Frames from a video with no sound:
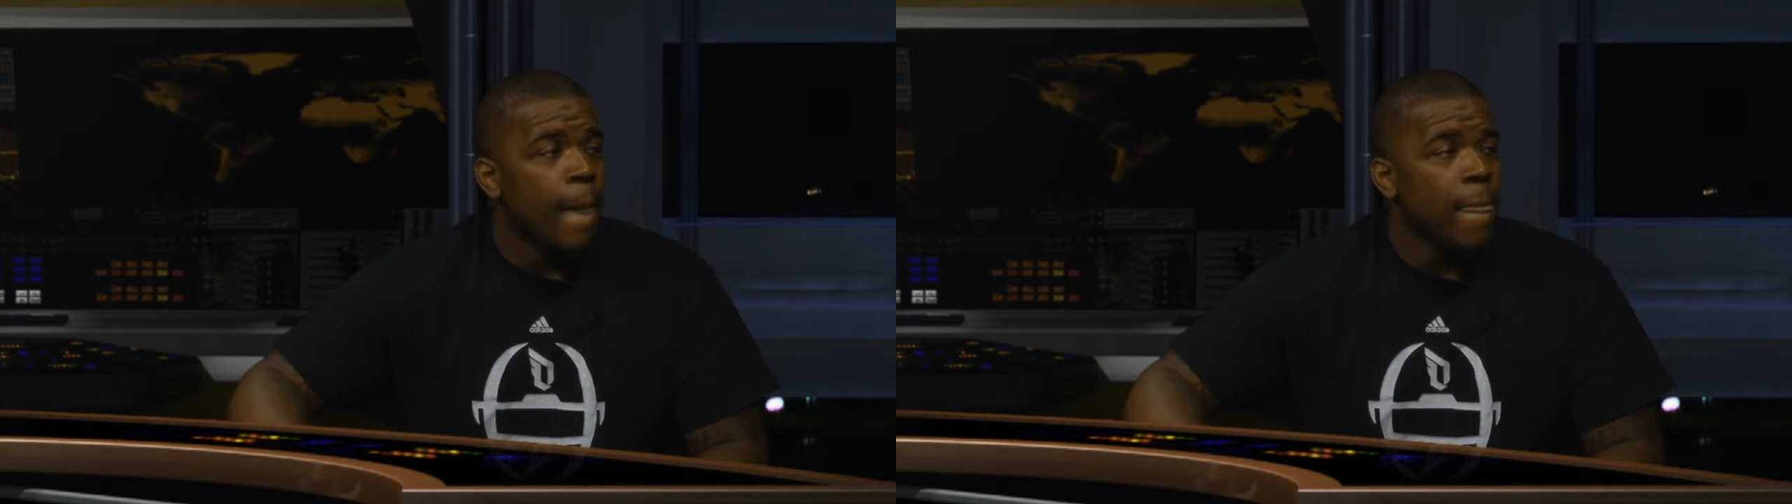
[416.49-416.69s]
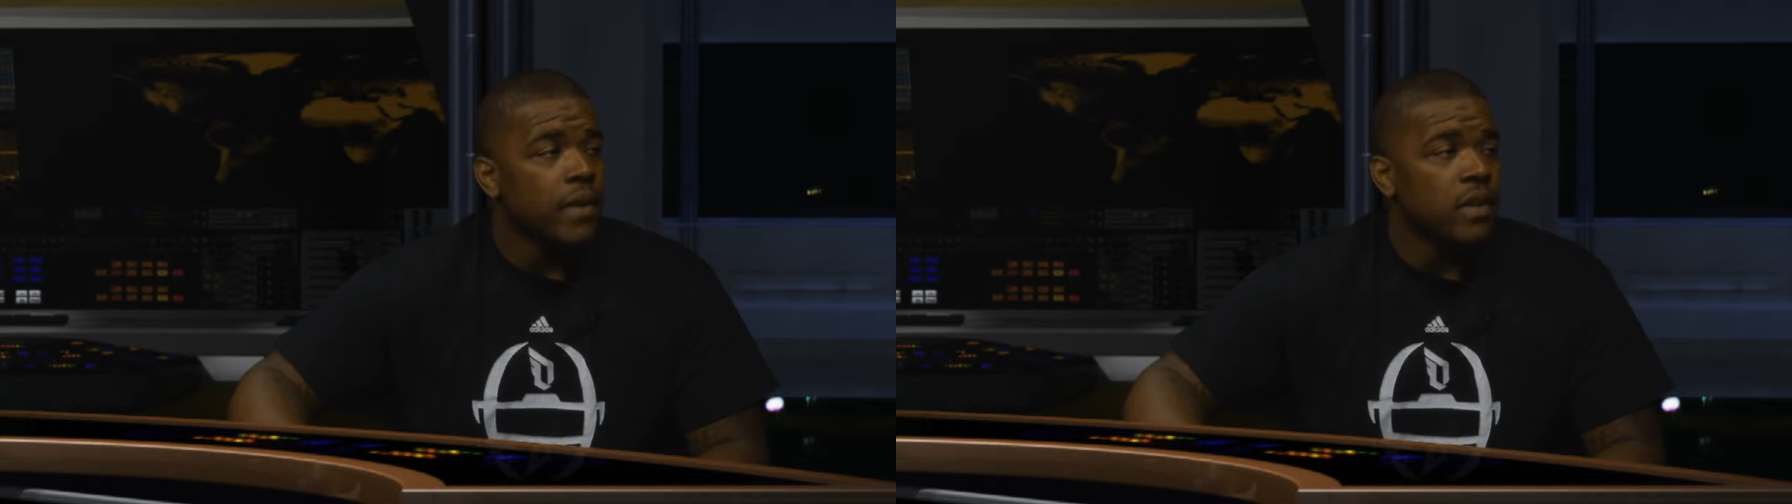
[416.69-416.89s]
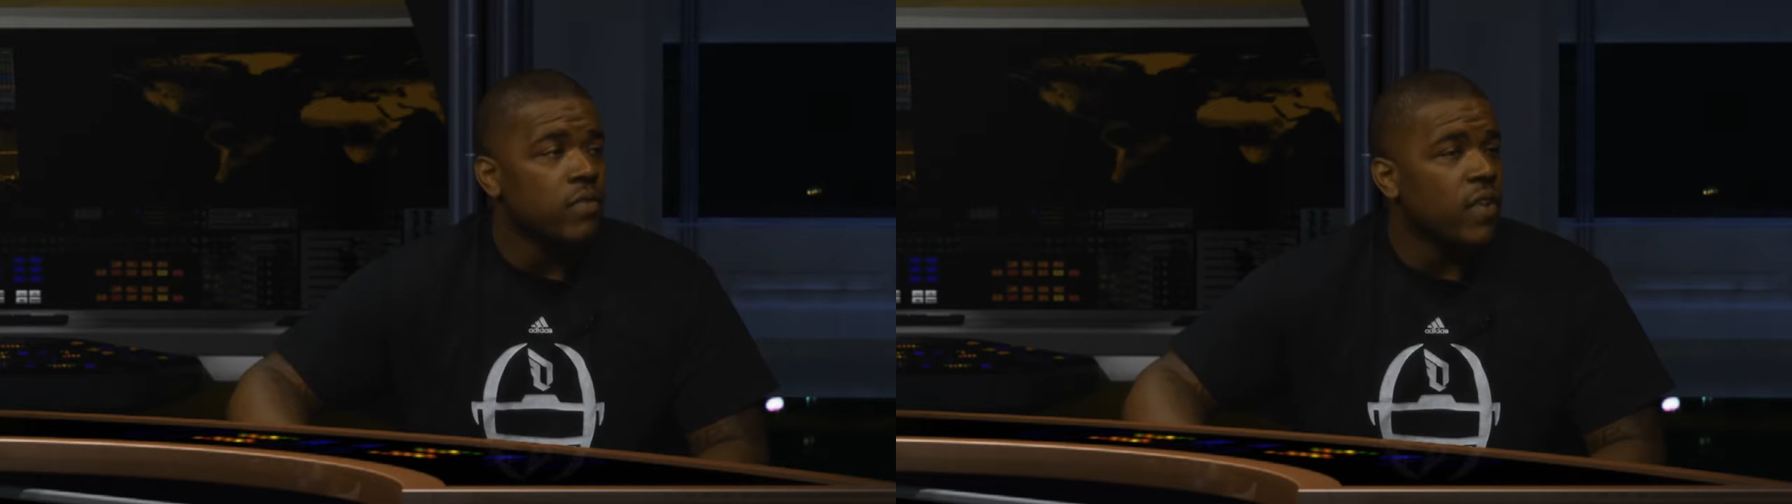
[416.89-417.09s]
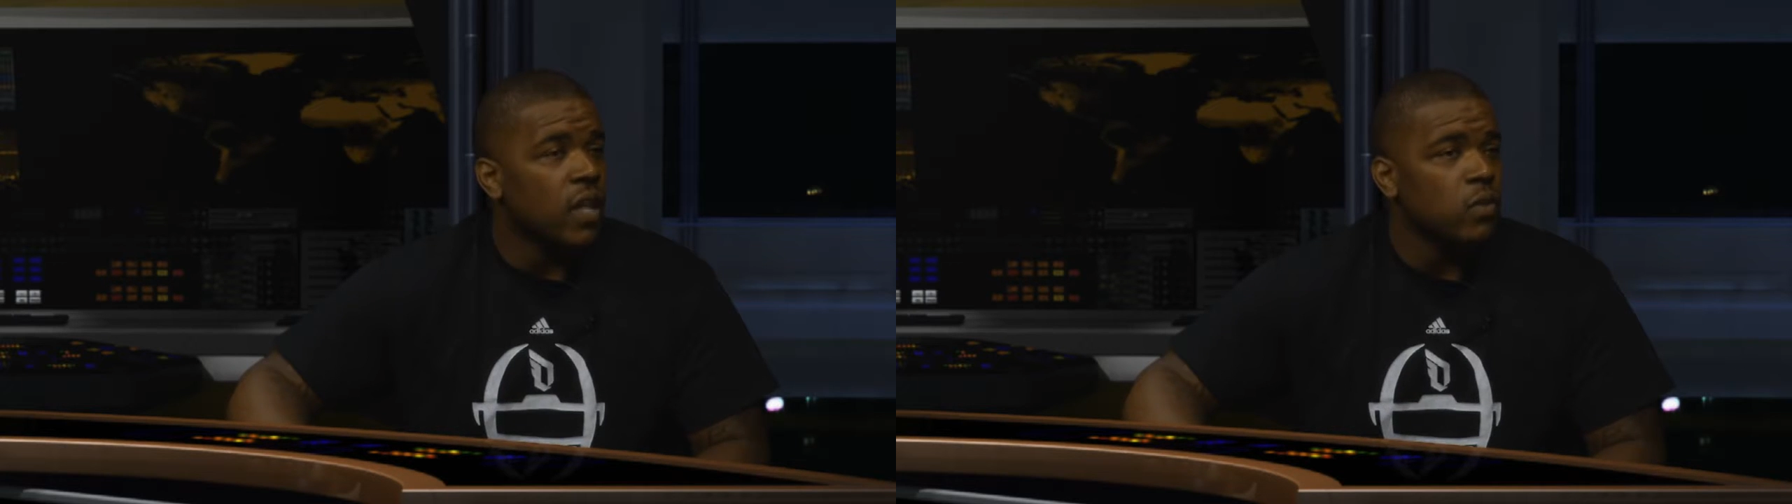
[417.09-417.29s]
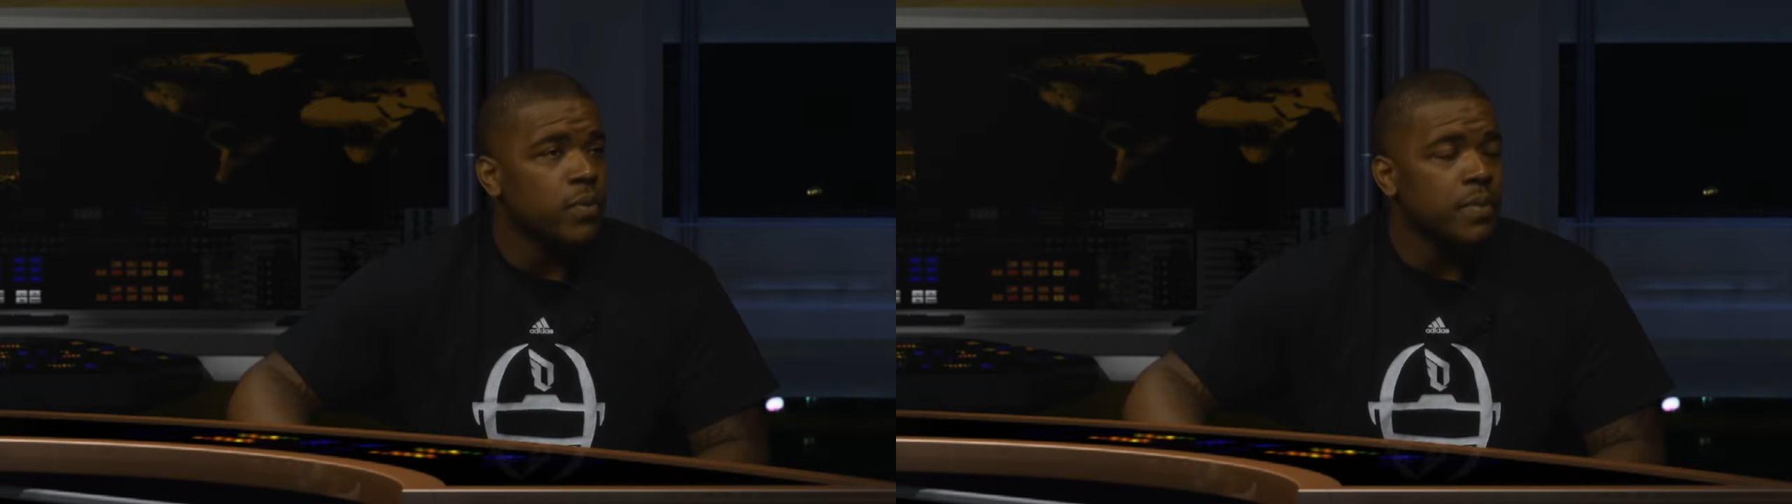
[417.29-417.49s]
He didn't
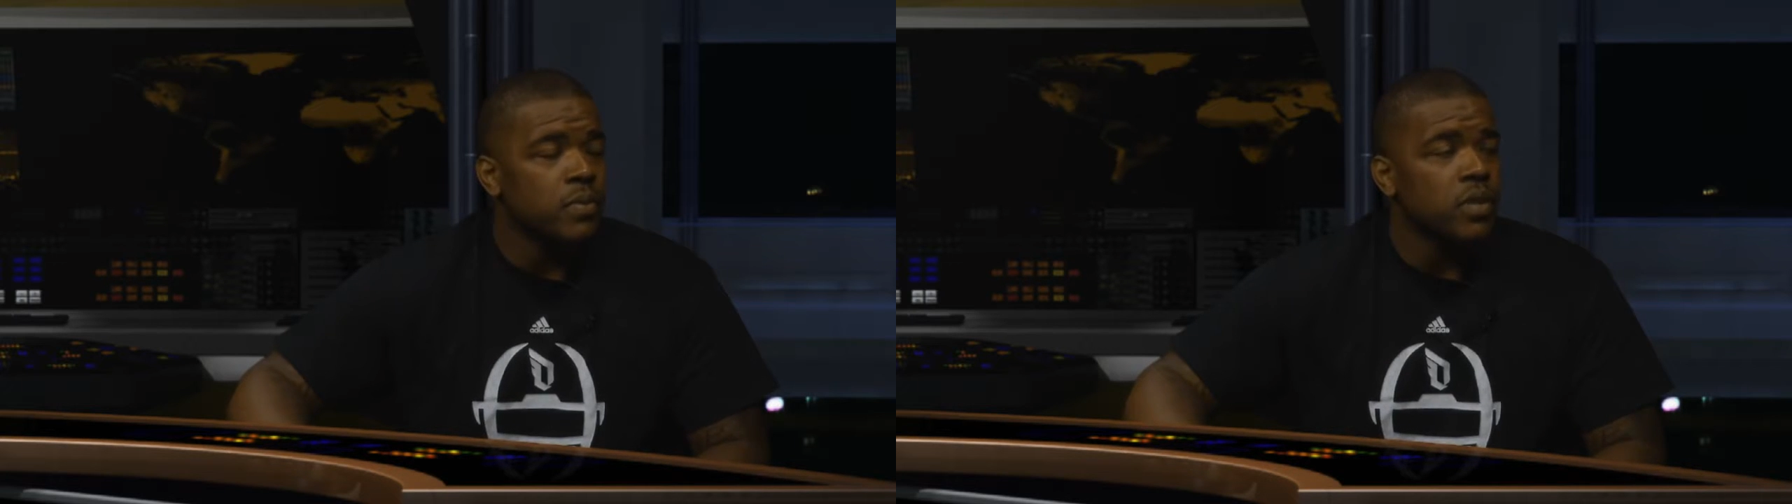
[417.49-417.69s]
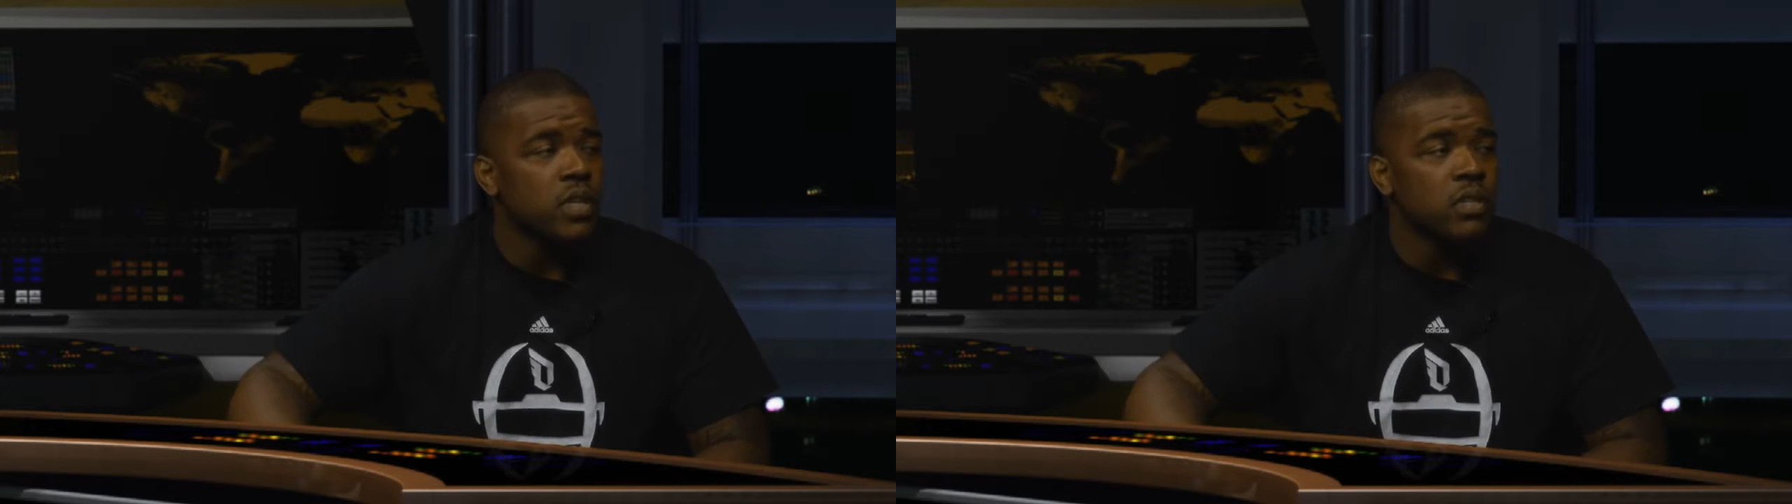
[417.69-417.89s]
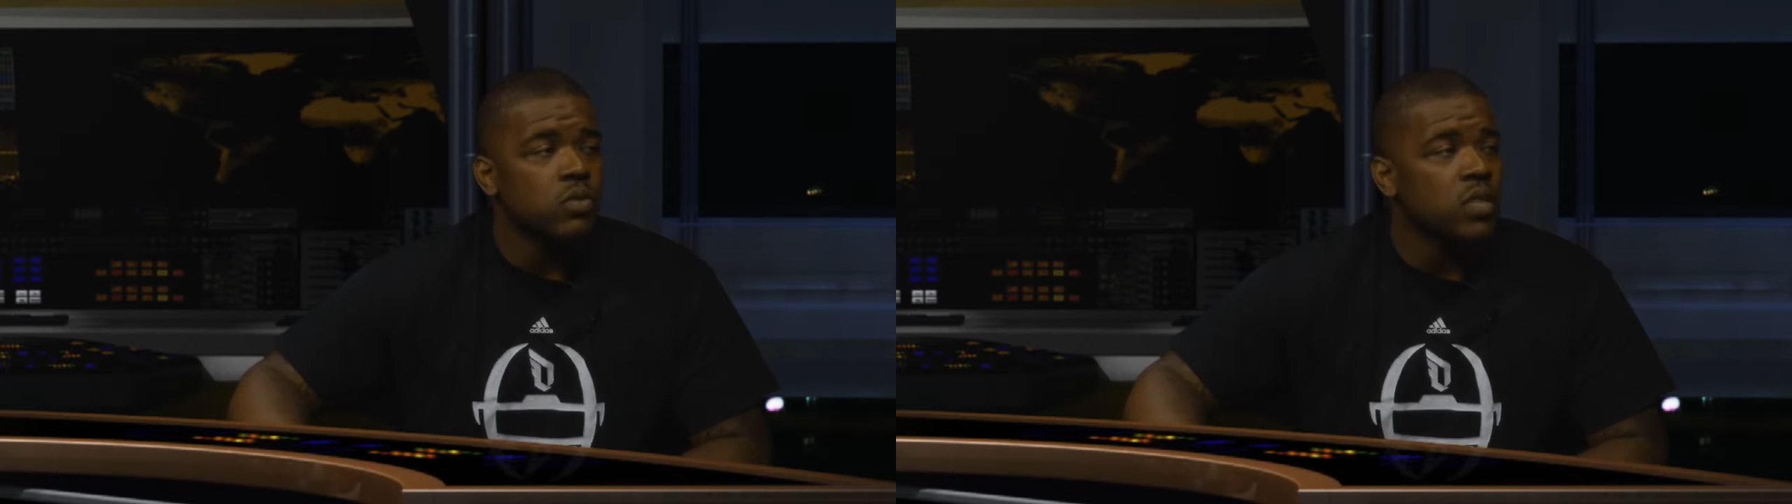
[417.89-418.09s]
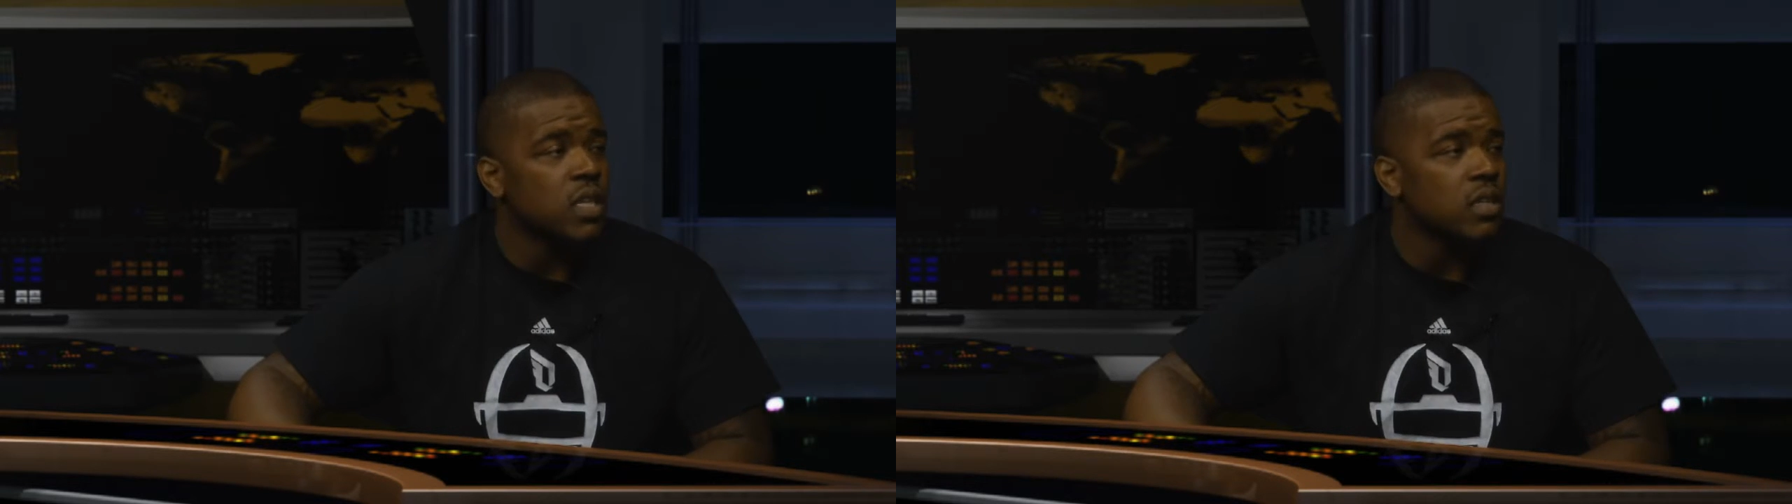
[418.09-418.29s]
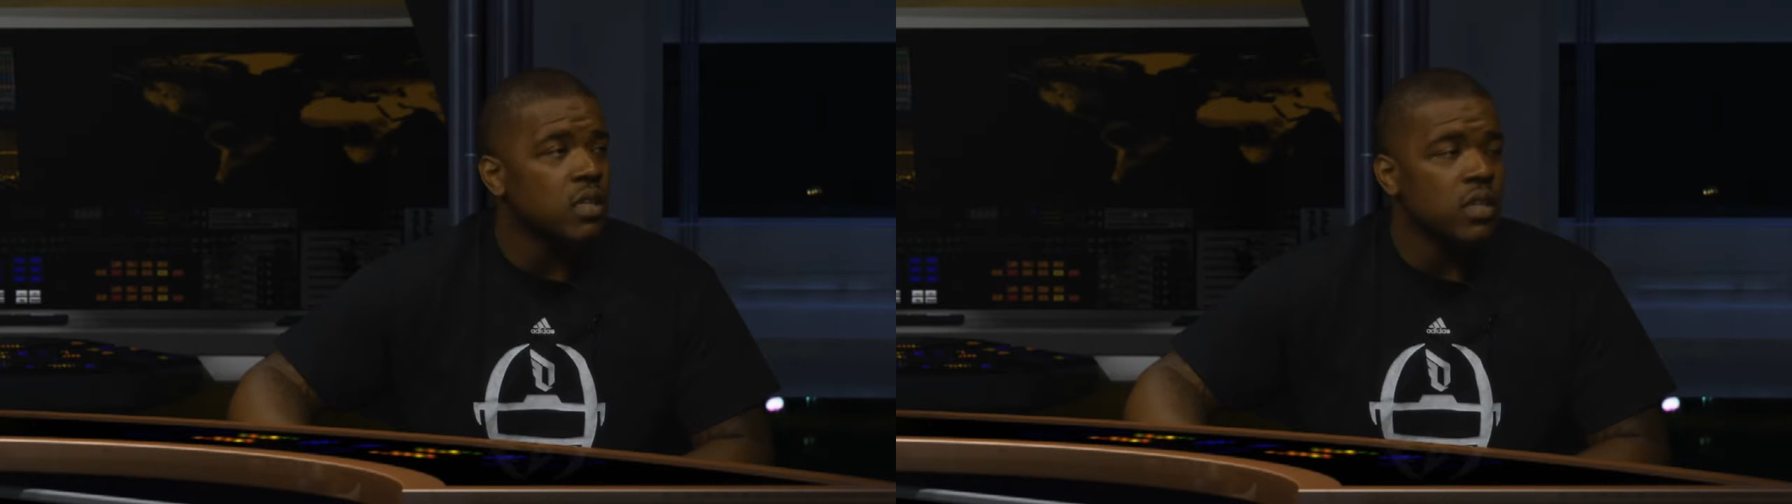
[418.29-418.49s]
follow people. He didn't do
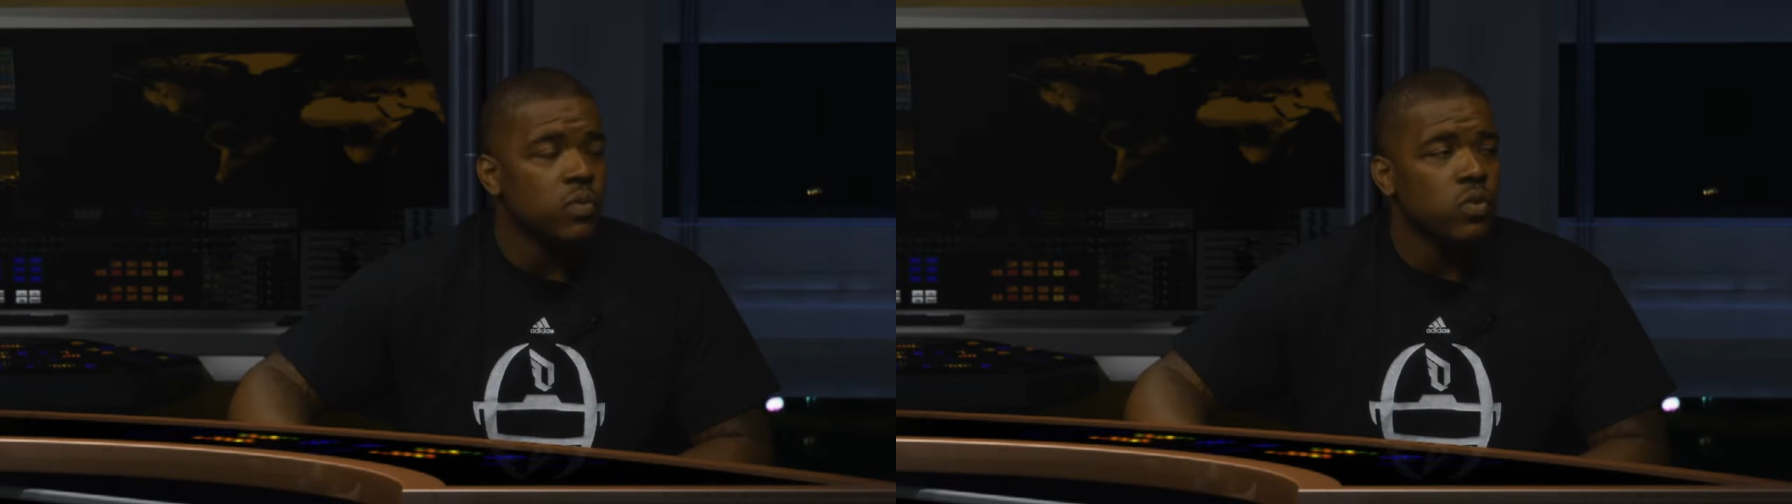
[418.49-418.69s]
nothing he didn't